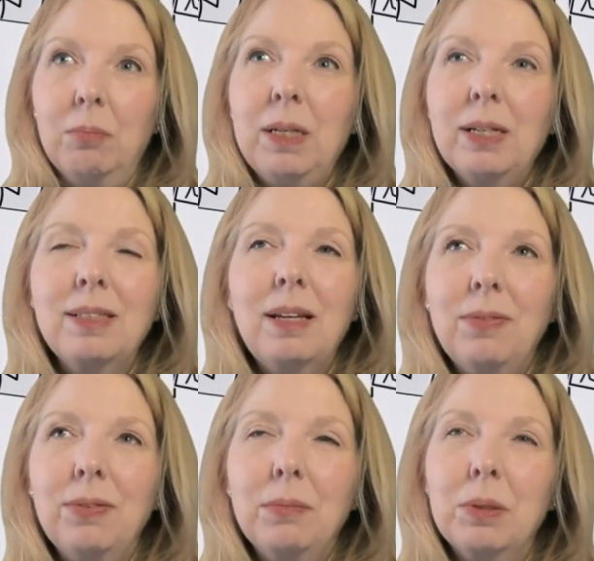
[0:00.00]
Because
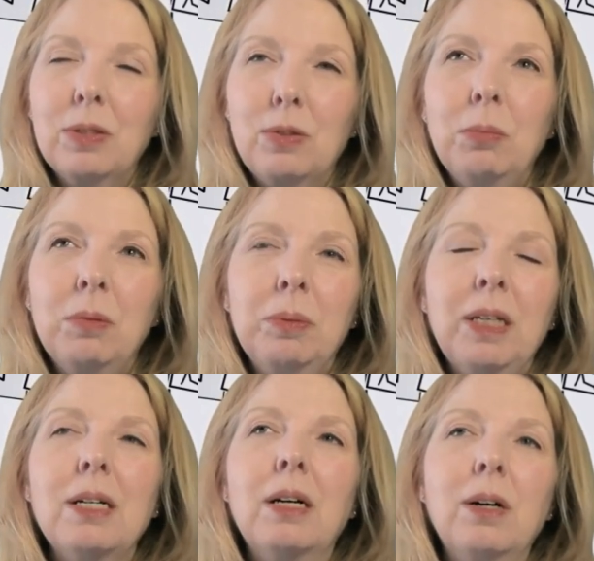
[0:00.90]
they've
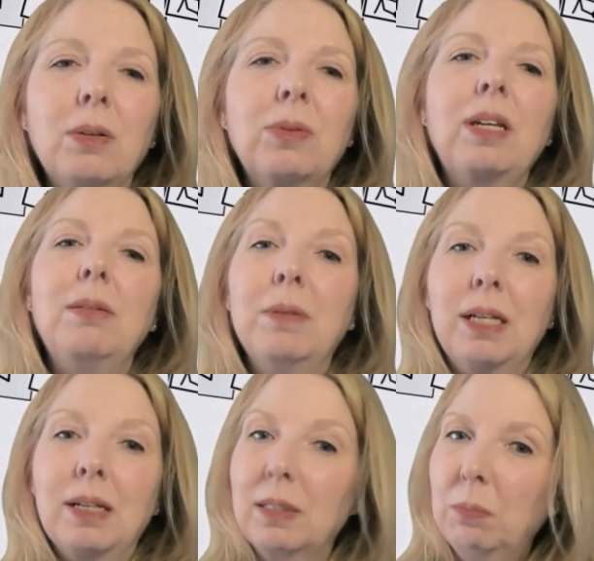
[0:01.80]
presumably already
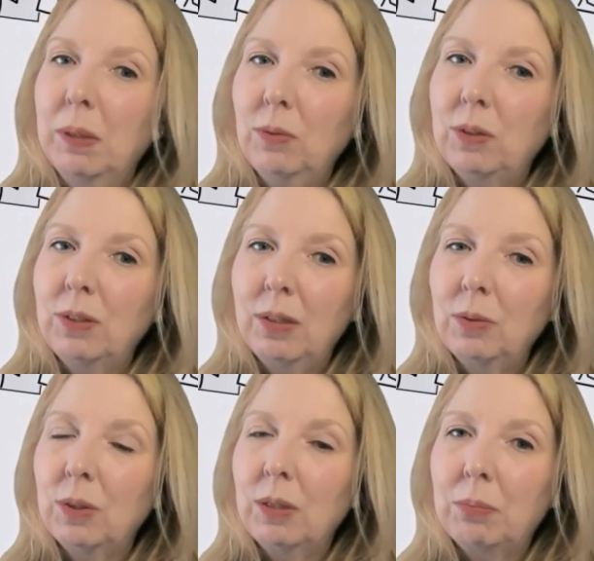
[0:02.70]
been exposed to
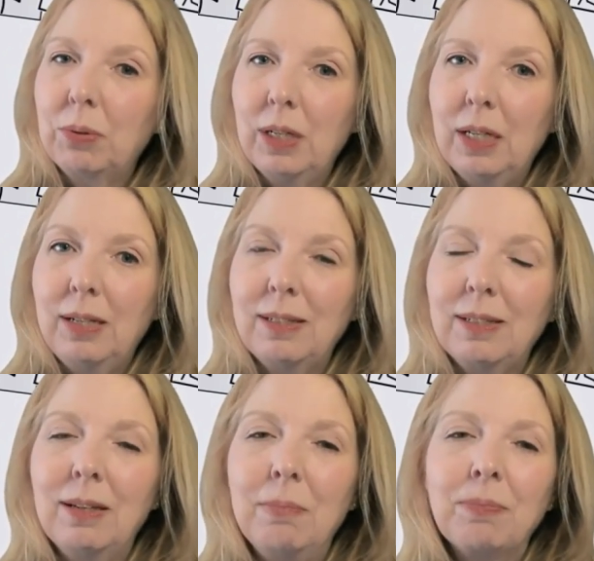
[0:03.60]
those in print.